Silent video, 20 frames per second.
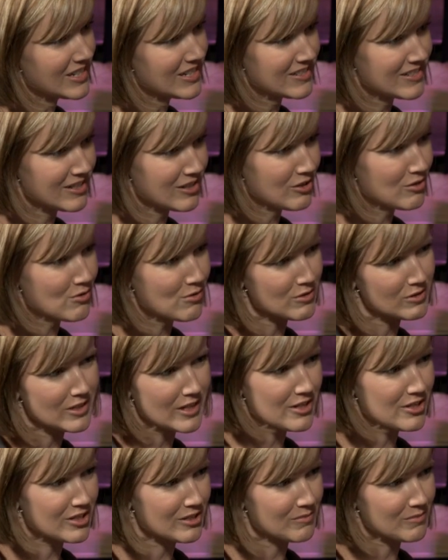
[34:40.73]
Is there a
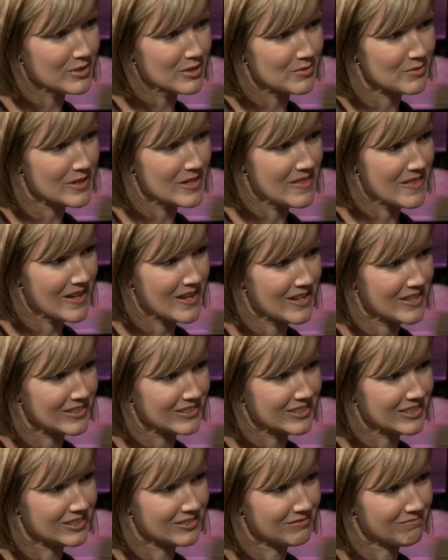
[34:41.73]
correlation between
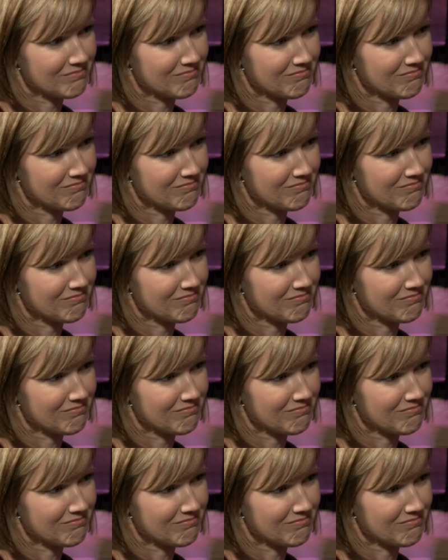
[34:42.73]
that?